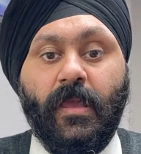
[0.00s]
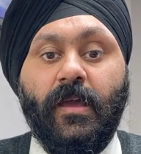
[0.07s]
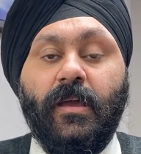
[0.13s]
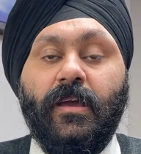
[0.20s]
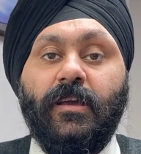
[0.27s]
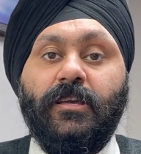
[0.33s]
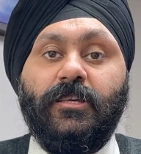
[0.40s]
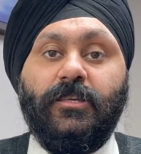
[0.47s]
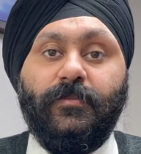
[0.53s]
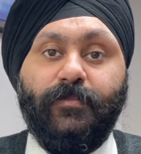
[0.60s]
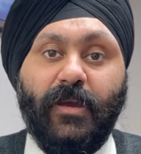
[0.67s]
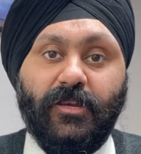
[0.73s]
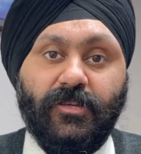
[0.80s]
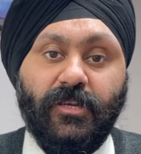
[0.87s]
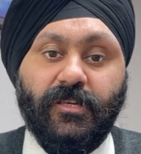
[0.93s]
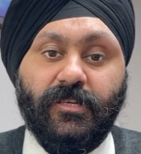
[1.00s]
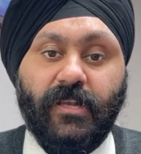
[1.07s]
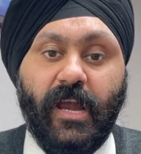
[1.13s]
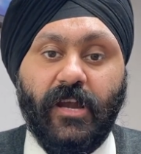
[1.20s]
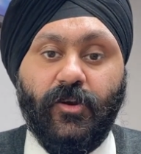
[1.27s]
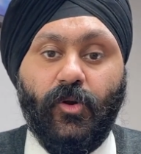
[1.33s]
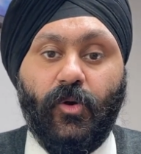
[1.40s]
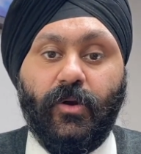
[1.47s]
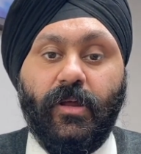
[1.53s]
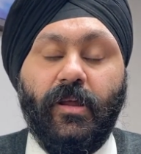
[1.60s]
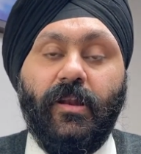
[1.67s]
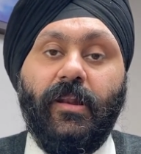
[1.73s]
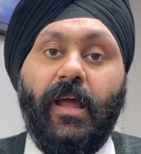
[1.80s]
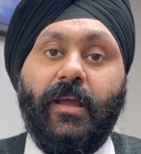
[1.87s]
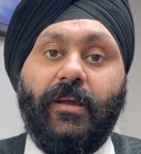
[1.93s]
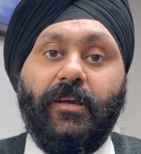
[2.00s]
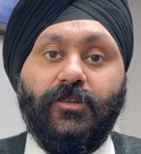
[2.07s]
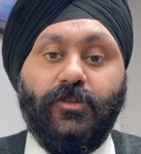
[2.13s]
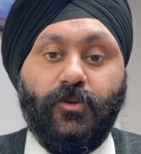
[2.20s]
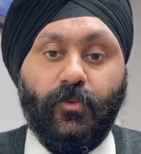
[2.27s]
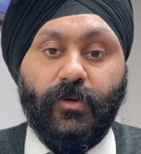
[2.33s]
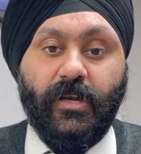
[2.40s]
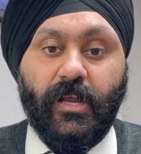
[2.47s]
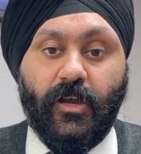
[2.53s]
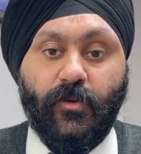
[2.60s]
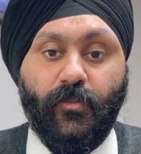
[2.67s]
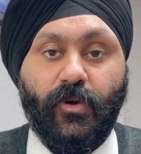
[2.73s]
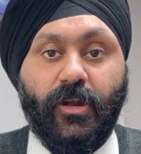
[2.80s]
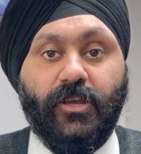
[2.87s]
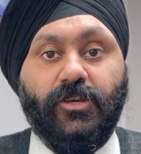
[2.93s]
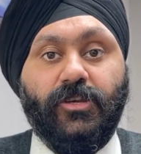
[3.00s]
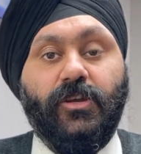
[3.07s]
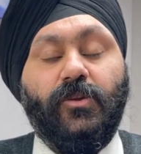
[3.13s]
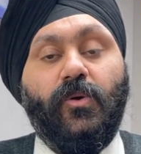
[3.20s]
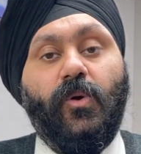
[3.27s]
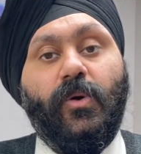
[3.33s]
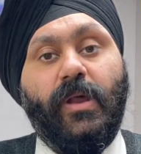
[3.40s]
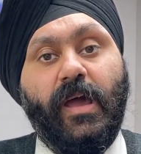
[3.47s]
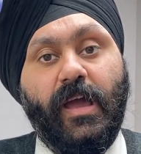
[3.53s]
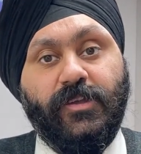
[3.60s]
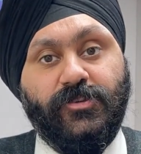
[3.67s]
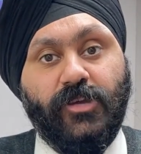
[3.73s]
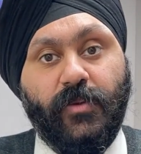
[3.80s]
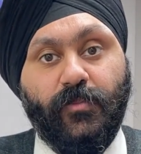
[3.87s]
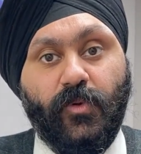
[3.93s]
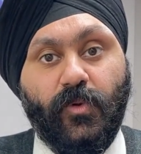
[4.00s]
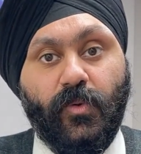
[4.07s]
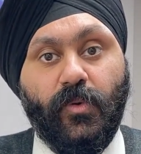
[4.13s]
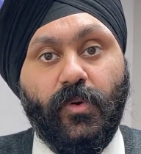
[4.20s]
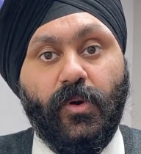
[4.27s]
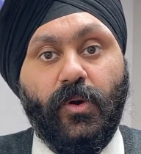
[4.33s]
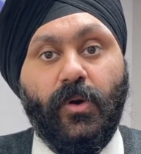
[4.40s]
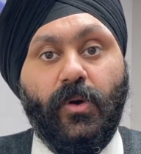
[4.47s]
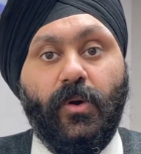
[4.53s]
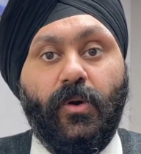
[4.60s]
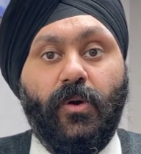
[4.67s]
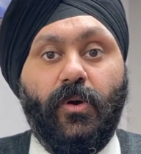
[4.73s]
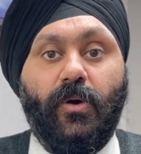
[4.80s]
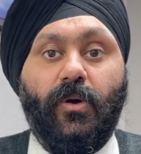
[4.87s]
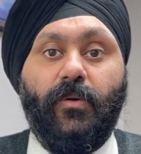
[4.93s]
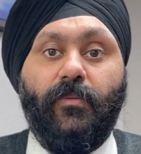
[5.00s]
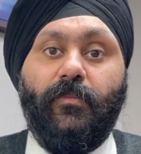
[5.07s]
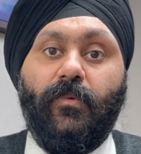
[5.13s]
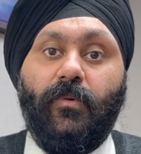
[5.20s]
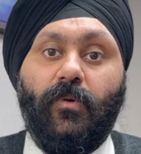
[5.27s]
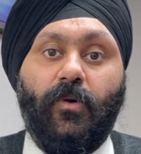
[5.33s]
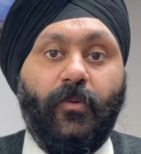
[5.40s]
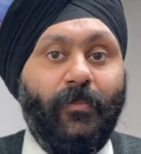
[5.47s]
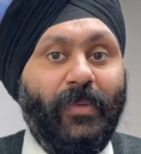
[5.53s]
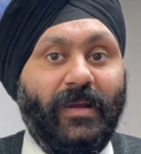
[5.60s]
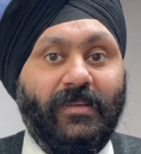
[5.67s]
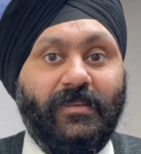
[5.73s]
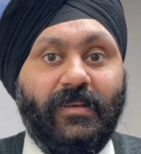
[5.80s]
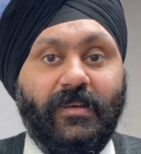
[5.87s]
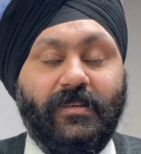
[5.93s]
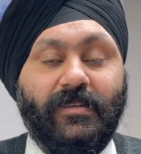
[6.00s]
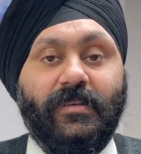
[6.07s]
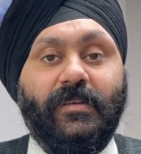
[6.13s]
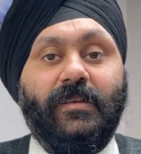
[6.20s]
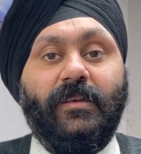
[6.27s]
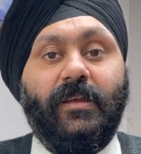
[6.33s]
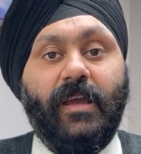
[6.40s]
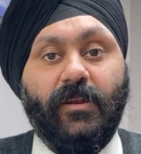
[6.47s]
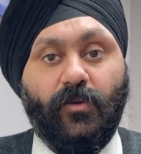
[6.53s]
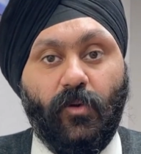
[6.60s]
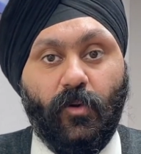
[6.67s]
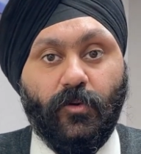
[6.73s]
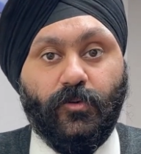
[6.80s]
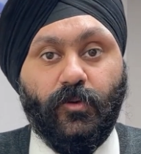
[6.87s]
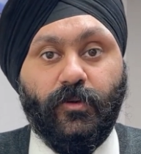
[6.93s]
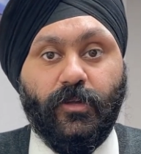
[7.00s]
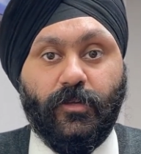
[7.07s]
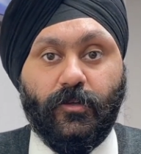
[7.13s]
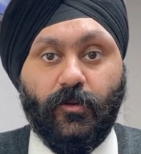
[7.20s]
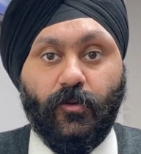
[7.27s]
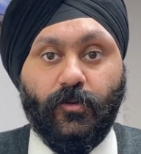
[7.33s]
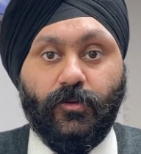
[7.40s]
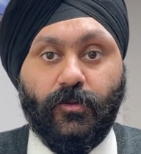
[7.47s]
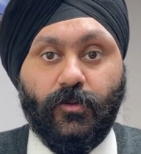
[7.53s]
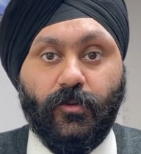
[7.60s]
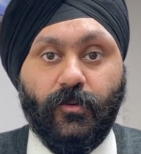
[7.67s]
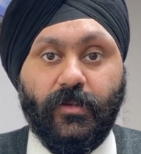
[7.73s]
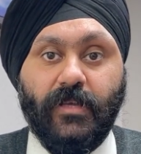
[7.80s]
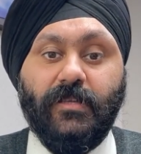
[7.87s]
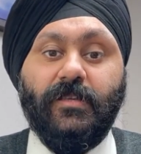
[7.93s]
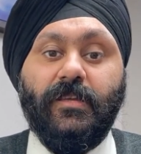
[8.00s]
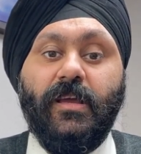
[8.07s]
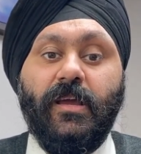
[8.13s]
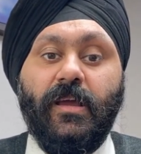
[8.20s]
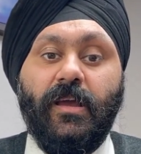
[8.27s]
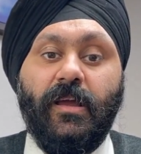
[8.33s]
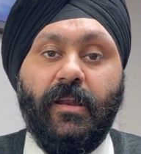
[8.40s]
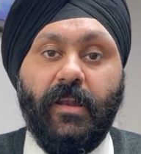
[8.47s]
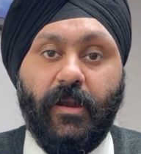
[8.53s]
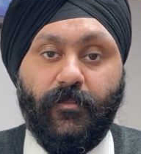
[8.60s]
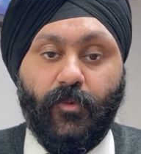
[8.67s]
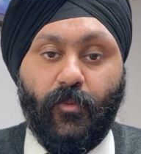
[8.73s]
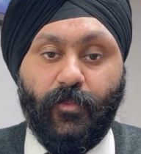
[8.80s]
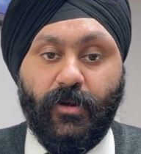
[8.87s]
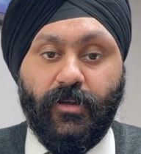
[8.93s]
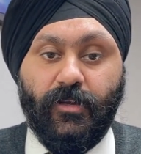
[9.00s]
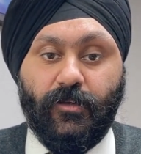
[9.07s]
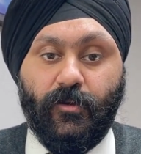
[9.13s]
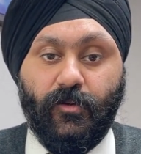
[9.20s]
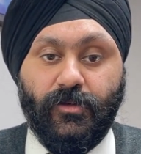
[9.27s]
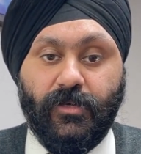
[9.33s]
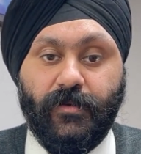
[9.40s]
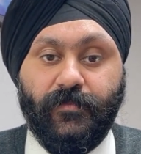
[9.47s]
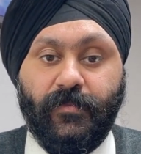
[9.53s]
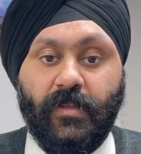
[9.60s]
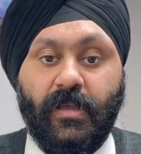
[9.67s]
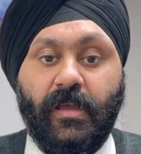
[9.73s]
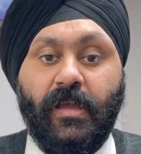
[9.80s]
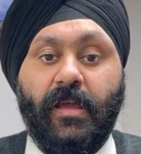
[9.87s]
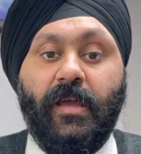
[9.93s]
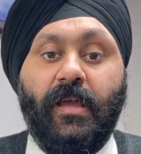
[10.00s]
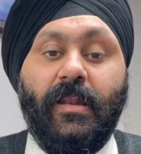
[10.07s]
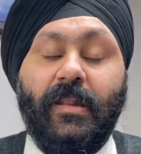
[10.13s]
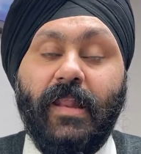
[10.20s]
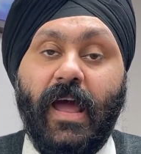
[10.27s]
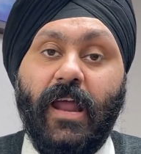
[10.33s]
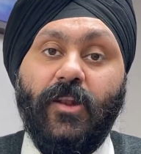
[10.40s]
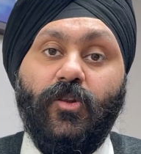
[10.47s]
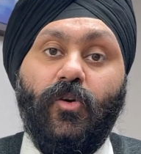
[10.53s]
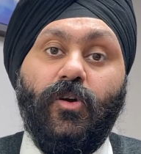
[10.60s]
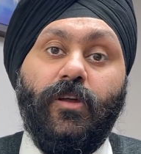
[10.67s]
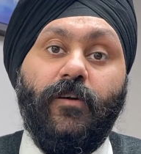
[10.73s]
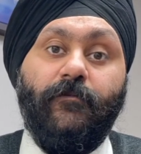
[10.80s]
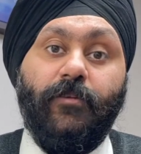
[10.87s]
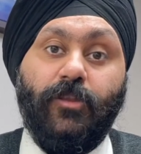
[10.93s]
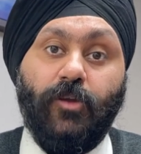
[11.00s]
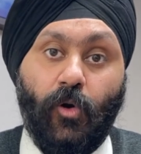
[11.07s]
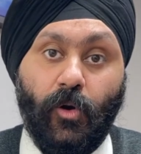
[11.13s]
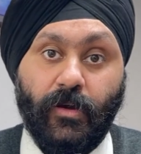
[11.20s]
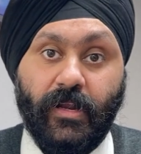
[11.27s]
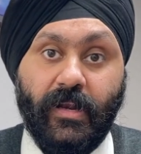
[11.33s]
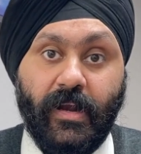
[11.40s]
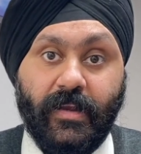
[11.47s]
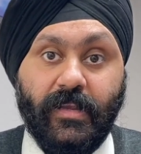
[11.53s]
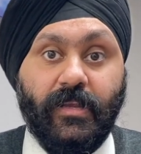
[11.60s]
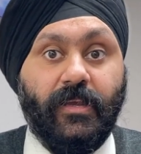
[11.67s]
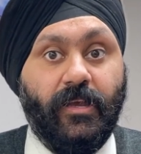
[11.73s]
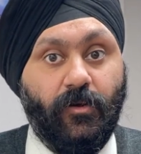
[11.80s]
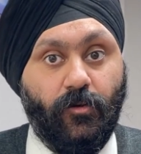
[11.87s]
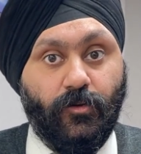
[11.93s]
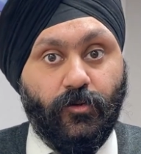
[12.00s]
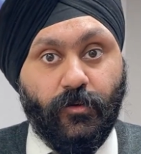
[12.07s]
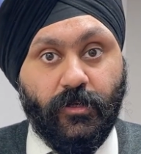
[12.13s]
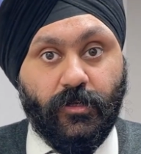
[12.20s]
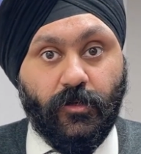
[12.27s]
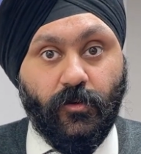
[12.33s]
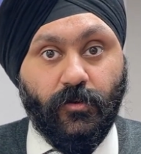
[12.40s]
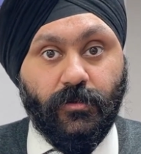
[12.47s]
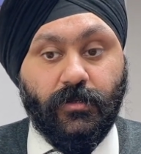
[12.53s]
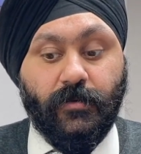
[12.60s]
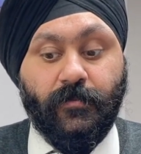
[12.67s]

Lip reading: Specialist landlord like a student accommodation or a HMO or bedsits can also disclose through this let property disclosure. Landlord with holiday letting can also disclose.